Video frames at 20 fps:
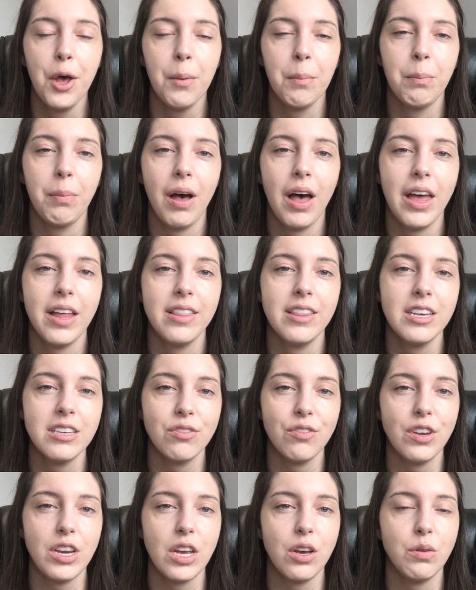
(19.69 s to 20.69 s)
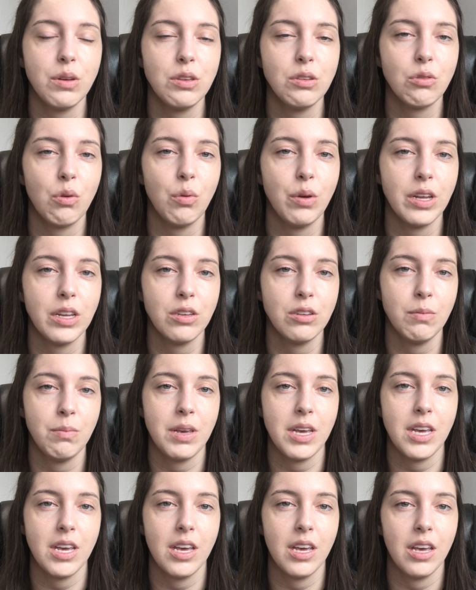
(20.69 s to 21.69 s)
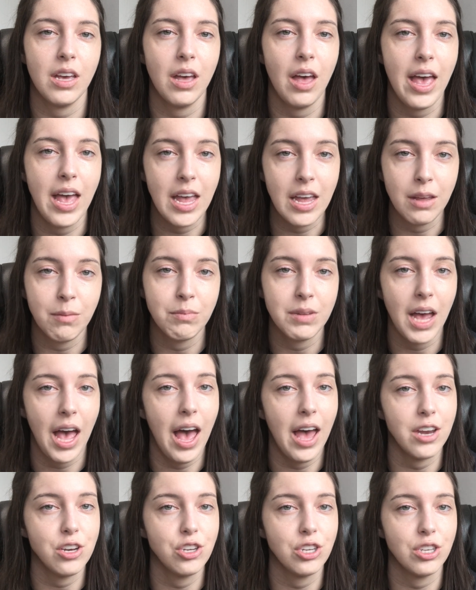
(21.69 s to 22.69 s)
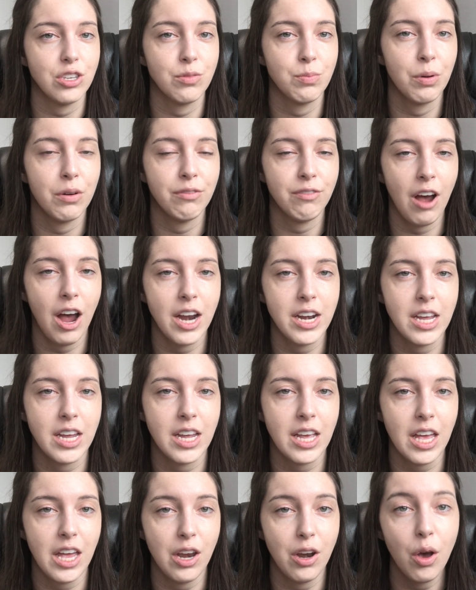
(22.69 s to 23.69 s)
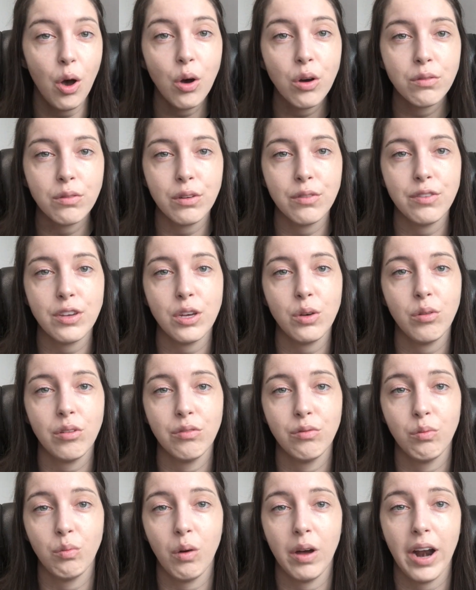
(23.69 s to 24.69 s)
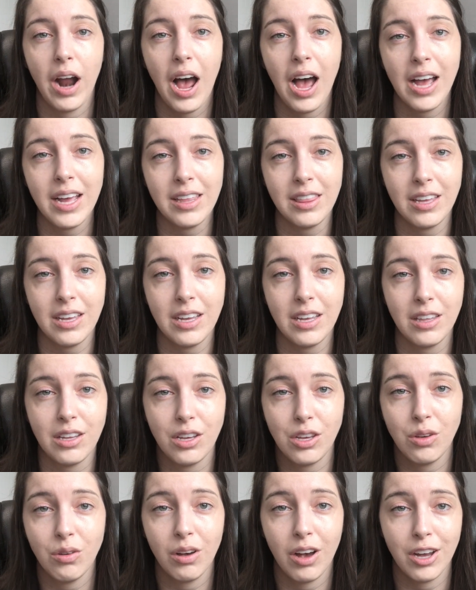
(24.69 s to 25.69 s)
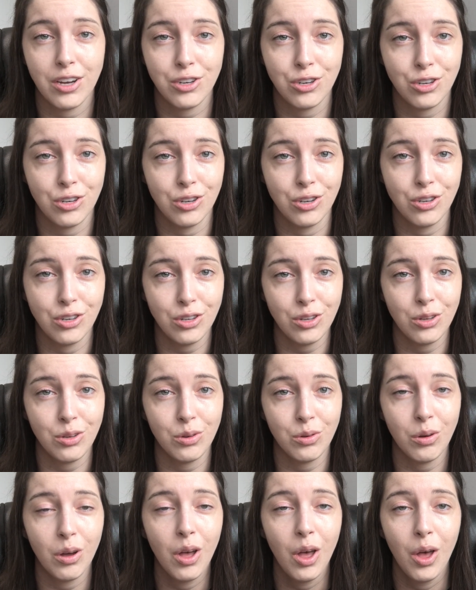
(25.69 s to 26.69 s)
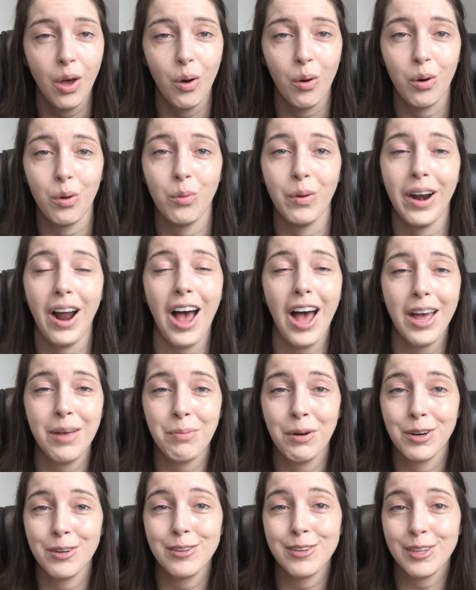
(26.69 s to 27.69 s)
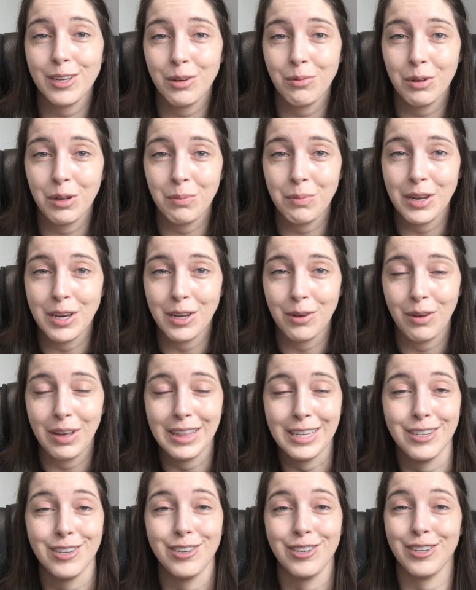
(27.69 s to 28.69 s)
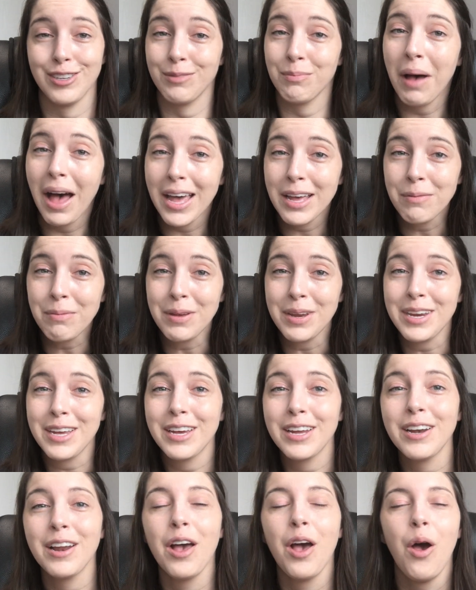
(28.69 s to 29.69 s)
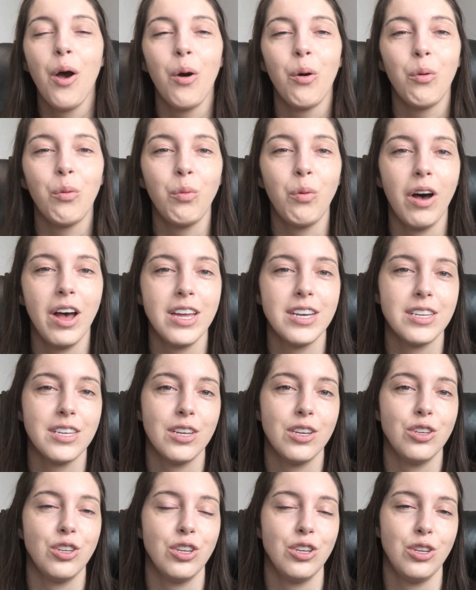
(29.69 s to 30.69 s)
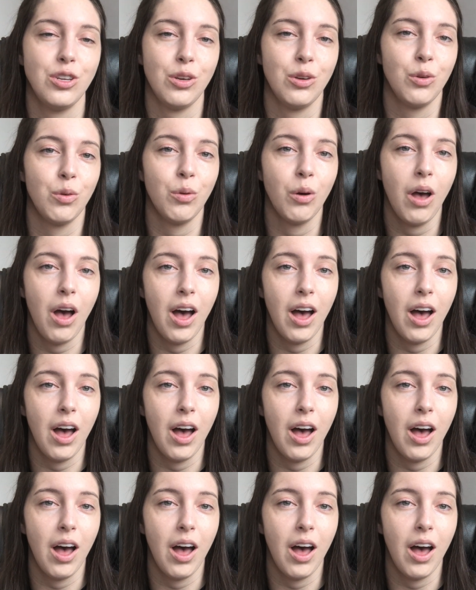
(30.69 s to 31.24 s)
But this video is going to be aimed at just providing an overview of what I think that you guys should do, or what I personally will be doing, this is just my opinion, what to do